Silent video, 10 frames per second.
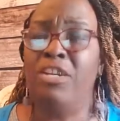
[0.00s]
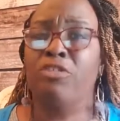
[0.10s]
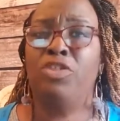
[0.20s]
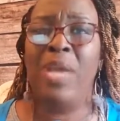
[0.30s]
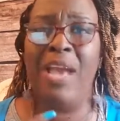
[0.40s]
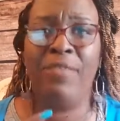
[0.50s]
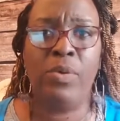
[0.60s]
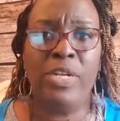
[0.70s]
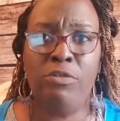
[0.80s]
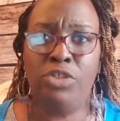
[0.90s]
Don't you ever
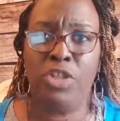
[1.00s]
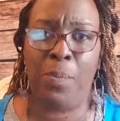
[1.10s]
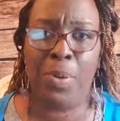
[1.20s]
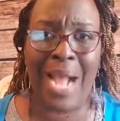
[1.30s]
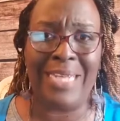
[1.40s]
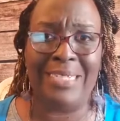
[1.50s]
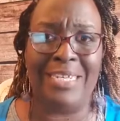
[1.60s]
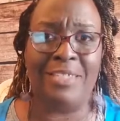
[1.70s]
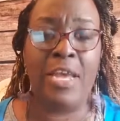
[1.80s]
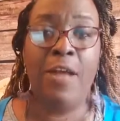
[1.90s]
reduce your
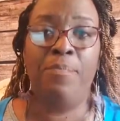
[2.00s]
prices